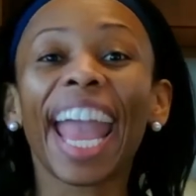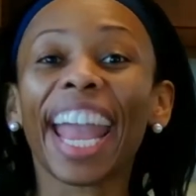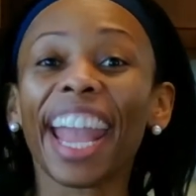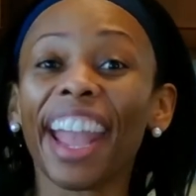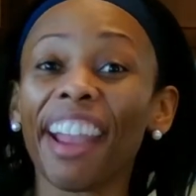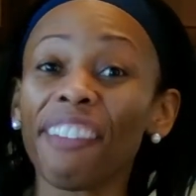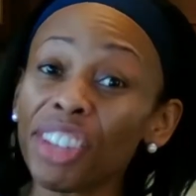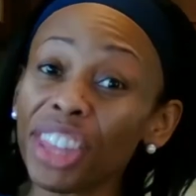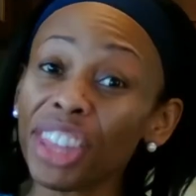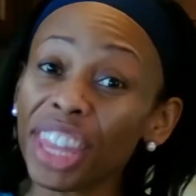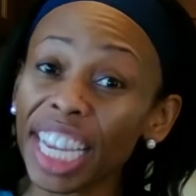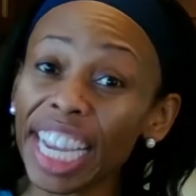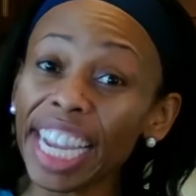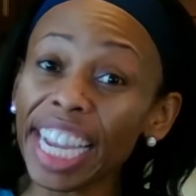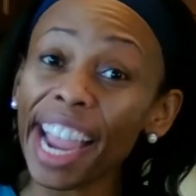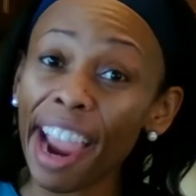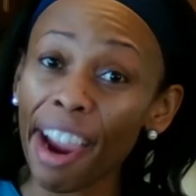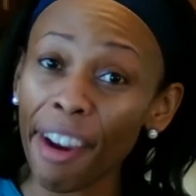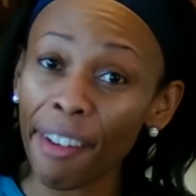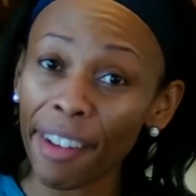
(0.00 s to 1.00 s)

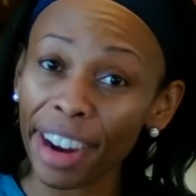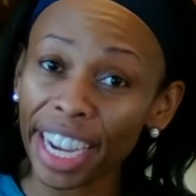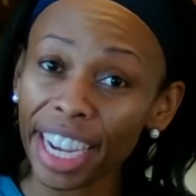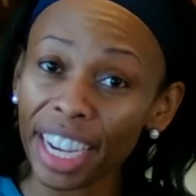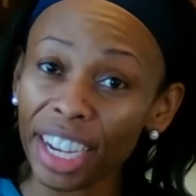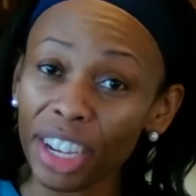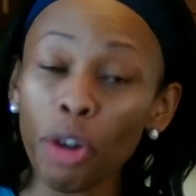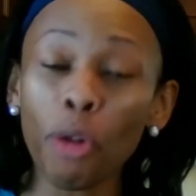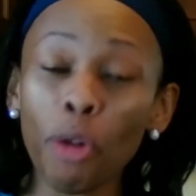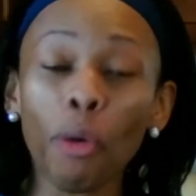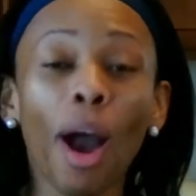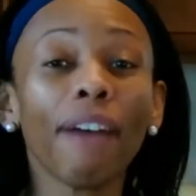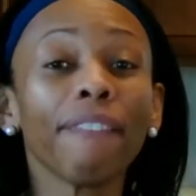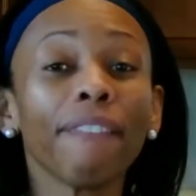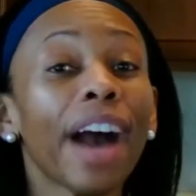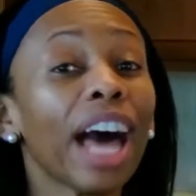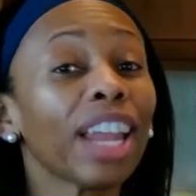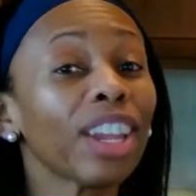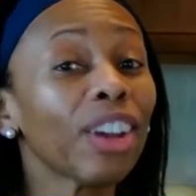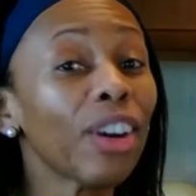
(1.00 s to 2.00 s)
Everything Erica, who I
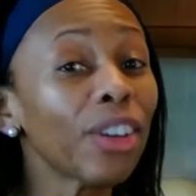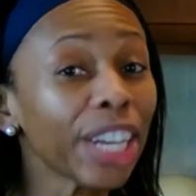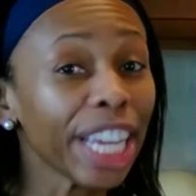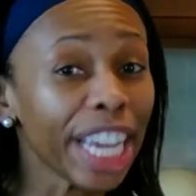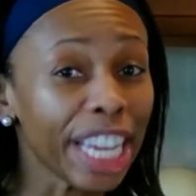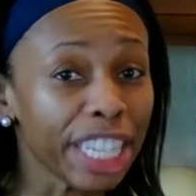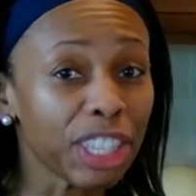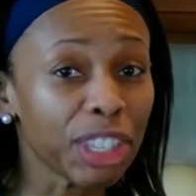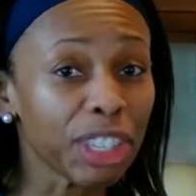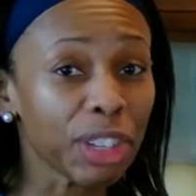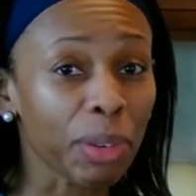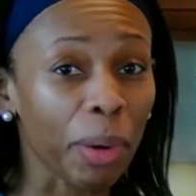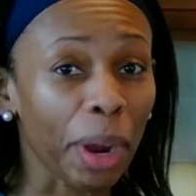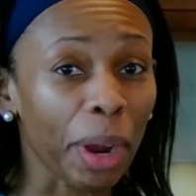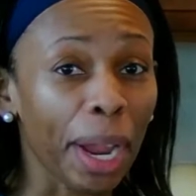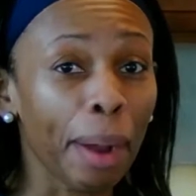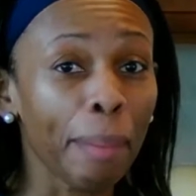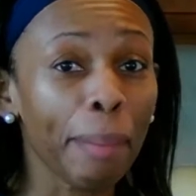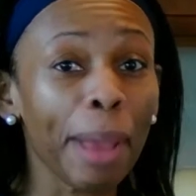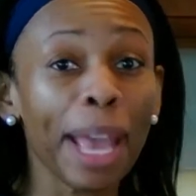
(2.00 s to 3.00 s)
follow on
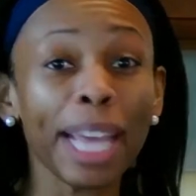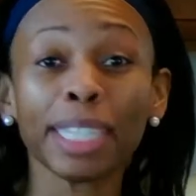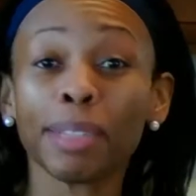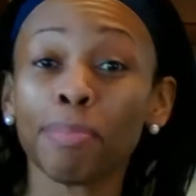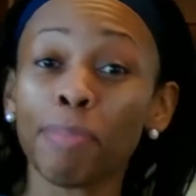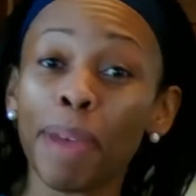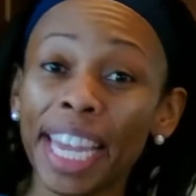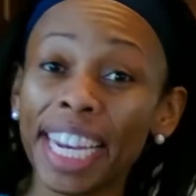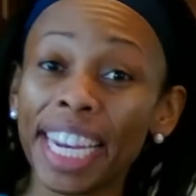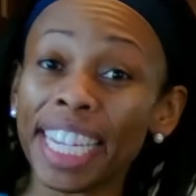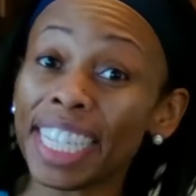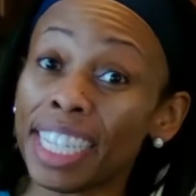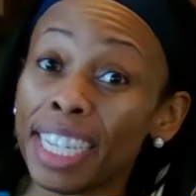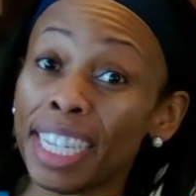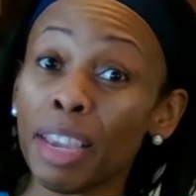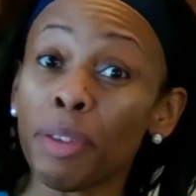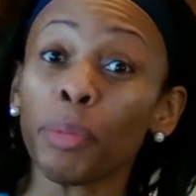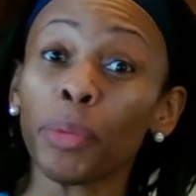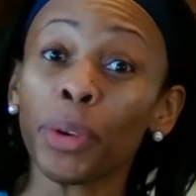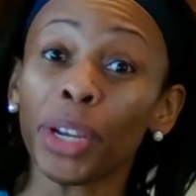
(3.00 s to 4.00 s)
Instagram, has made it
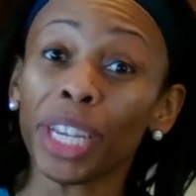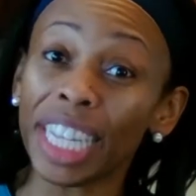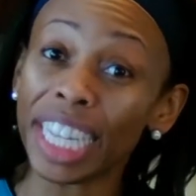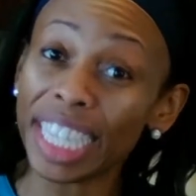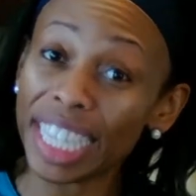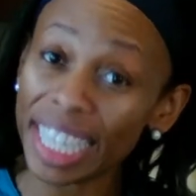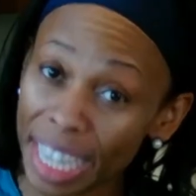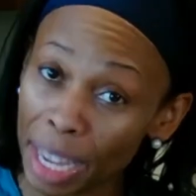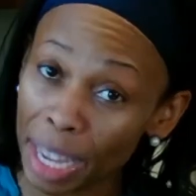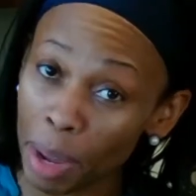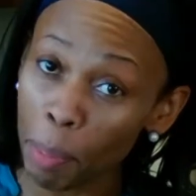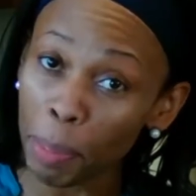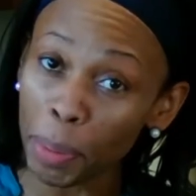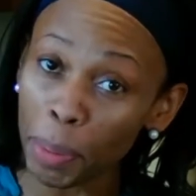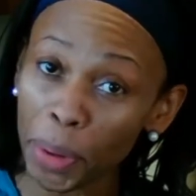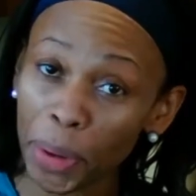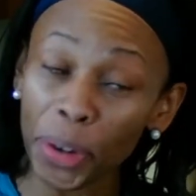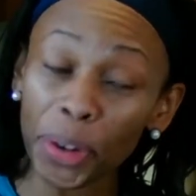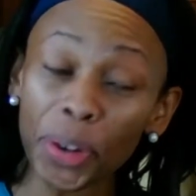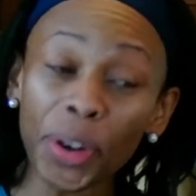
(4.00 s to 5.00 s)
seem really
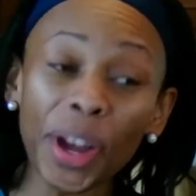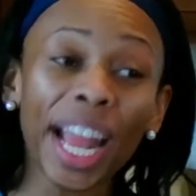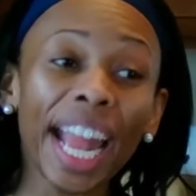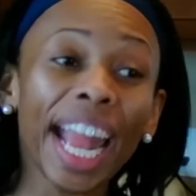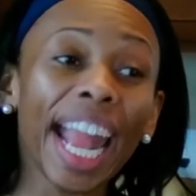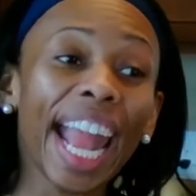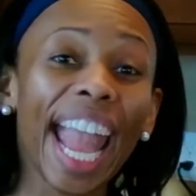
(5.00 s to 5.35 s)
simple.